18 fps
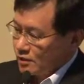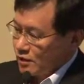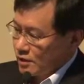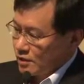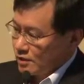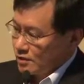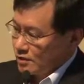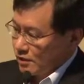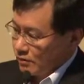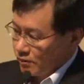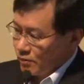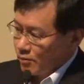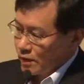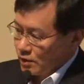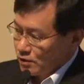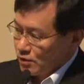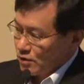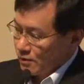as we
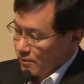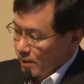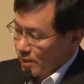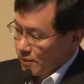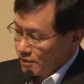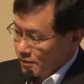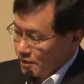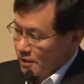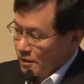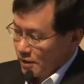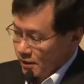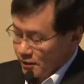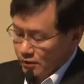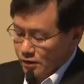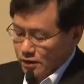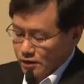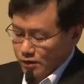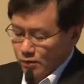mentioned about the
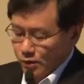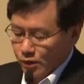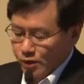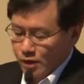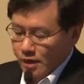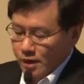transport,